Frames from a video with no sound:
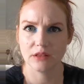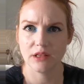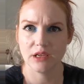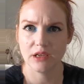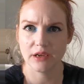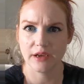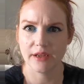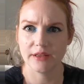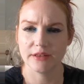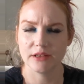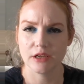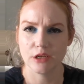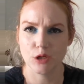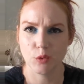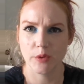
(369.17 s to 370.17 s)
the
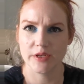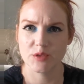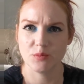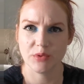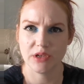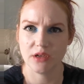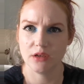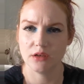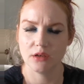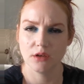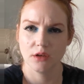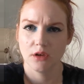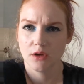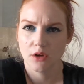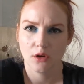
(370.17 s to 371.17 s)
USB,
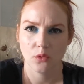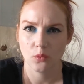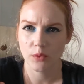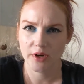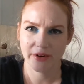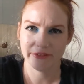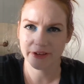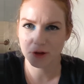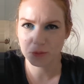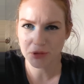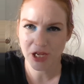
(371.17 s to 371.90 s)
whatever,